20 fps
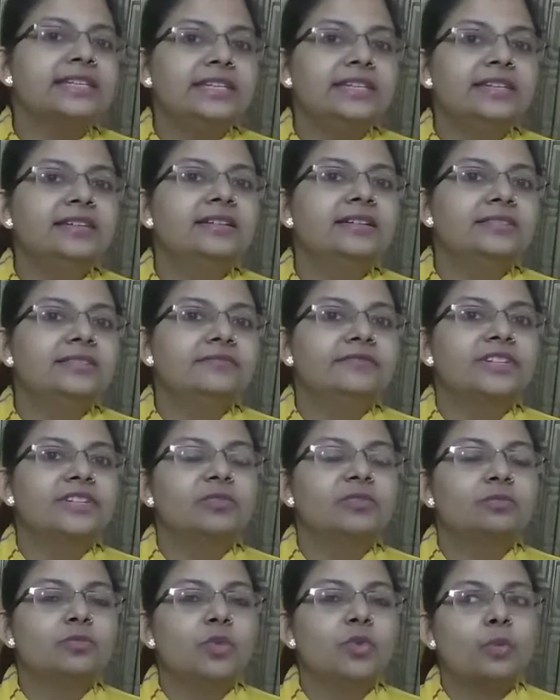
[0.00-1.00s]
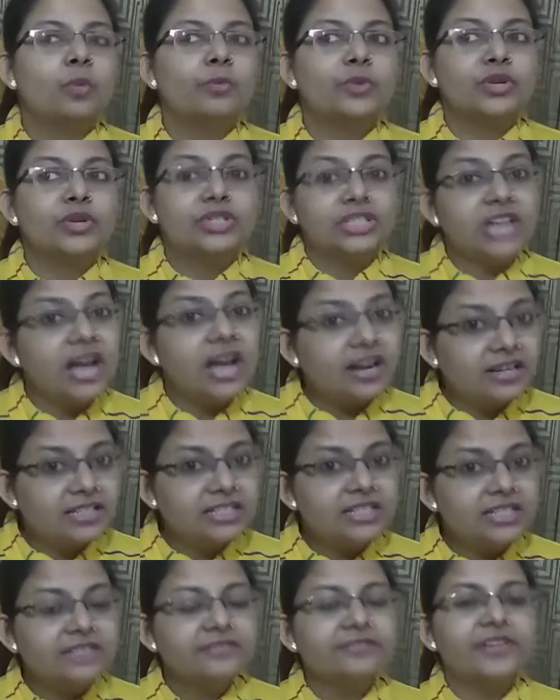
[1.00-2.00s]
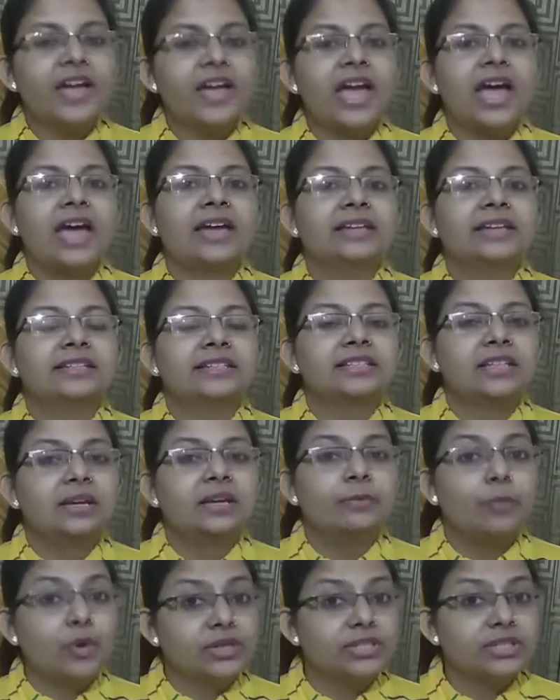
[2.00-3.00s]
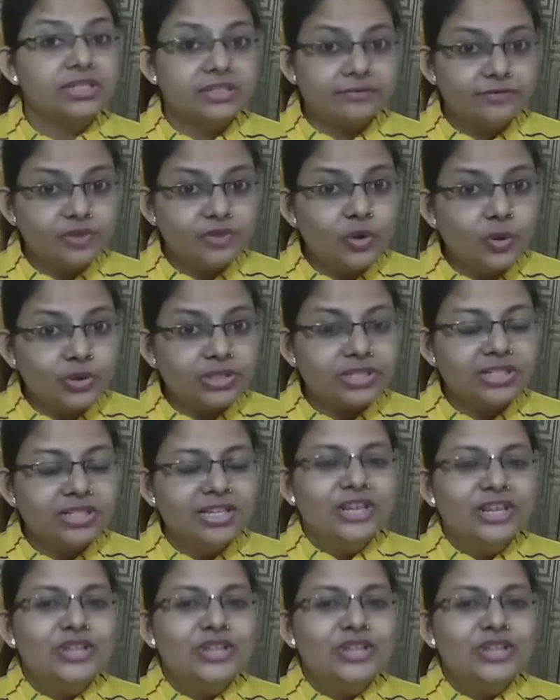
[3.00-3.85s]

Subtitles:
year with more productive and positive note.